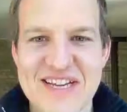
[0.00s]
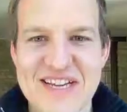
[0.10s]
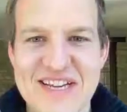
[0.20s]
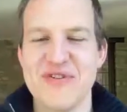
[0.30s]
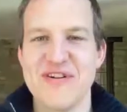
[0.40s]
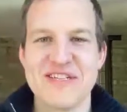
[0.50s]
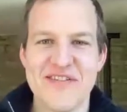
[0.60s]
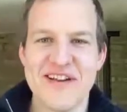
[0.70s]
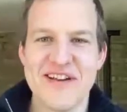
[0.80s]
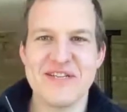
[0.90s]
Joshua,
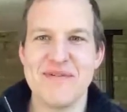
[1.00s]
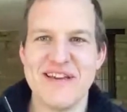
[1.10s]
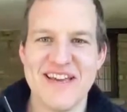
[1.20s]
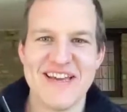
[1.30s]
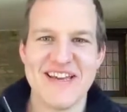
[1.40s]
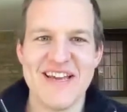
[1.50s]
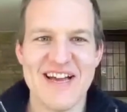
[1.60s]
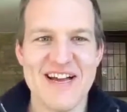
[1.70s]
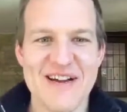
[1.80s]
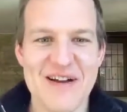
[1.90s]
it's great to be here.
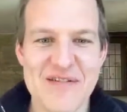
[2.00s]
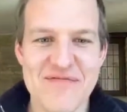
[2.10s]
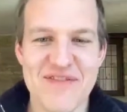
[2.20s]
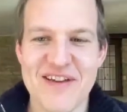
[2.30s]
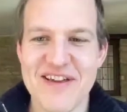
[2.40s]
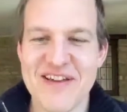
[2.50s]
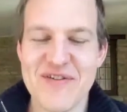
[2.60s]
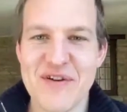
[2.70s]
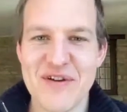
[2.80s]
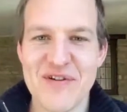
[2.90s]
Hopefully
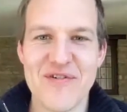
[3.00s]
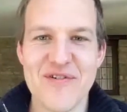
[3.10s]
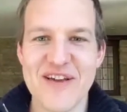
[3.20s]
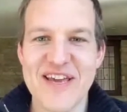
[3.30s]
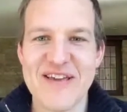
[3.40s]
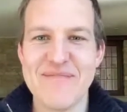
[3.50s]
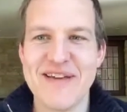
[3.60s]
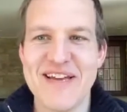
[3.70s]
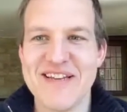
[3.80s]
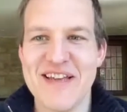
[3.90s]
you can all hear
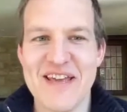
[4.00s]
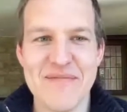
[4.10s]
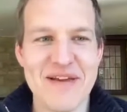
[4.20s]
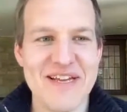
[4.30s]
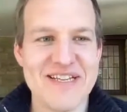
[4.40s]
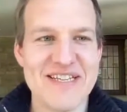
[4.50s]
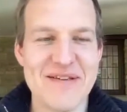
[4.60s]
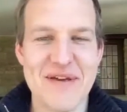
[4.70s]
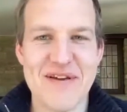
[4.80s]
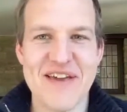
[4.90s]
me and
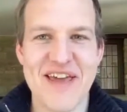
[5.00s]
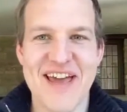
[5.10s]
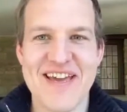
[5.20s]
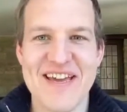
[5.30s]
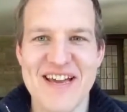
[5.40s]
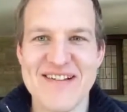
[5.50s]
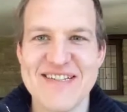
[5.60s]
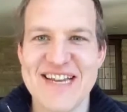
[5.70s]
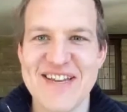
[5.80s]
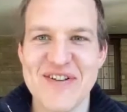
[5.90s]
see me okay.
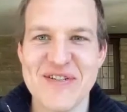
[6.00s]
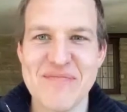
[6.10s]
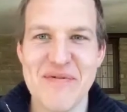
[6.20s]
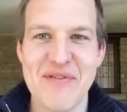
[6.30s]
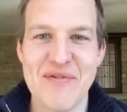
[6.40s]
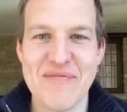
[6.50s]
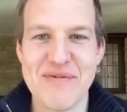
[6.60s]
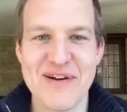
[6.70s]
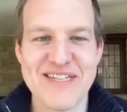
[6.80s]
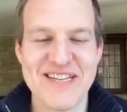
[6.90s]
I'm sad not to be with you
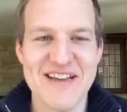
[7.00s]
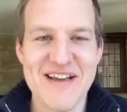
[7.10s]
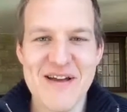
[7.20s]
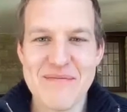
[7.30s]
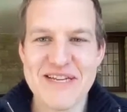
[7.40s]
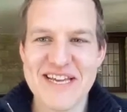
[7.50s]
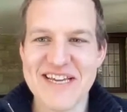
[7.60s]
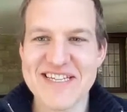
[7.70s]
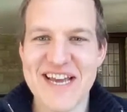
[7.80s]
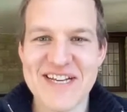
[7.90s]
in person,
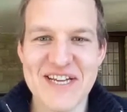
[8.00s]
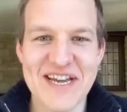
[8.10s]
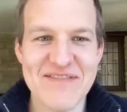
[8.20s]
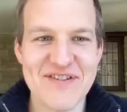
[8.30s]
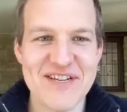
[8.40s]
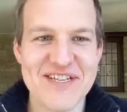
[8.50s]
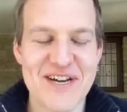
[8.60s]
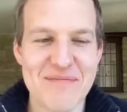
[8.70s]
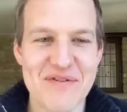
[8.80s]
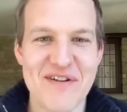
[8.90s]
particularly as I actually live
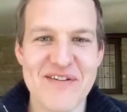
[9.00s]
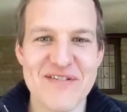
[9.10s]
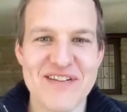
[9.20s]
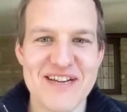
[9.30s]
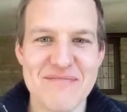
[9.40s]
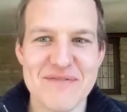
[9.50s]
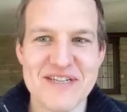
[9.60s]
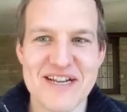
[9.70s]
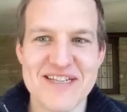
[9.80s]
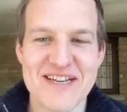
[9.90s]
just up the road,
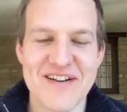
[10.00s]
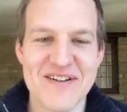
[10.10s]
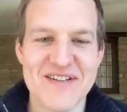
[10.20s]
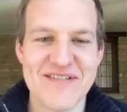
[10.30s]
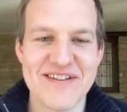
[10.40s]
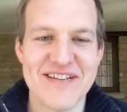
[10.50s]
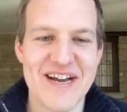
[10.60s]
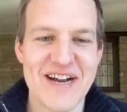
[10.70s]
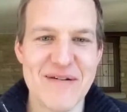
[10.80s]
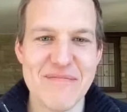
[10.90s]
just outside Oxford.
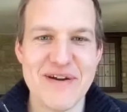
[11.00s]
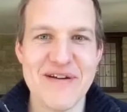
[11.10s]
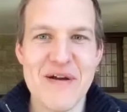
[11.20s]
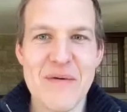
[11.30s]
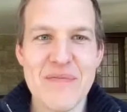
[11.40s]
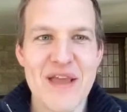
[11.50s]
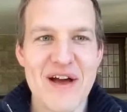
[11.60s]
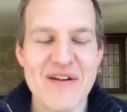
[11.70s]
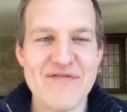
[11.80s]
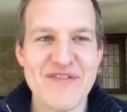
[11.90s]
But
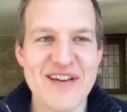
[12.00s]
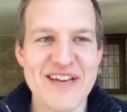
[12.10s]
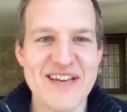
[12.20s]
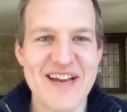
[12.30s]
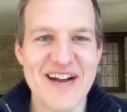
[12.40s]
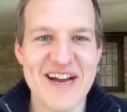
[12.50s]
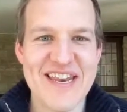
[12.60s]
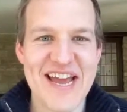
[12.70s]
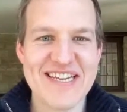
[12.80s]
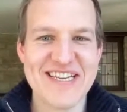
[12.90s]
hopefully
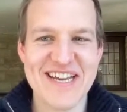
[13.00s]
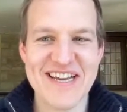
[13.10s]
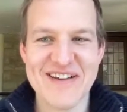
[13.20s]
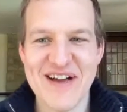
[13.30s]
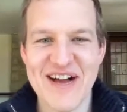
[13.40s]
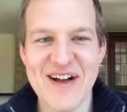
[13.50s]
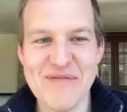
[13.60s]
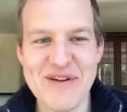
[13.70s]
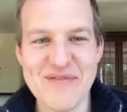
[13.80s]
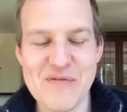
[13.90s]
next year
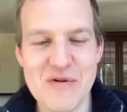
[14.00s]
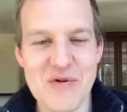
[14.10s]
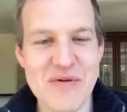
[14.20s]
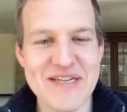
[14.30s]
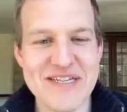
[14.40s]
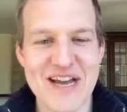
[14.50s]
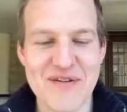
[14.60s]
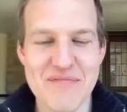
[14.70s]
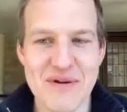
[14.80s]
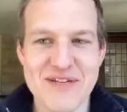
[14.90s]
we'll be
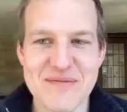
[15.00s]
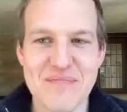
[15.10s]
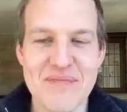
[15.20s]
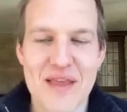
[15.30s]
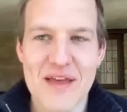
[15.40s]
together in person.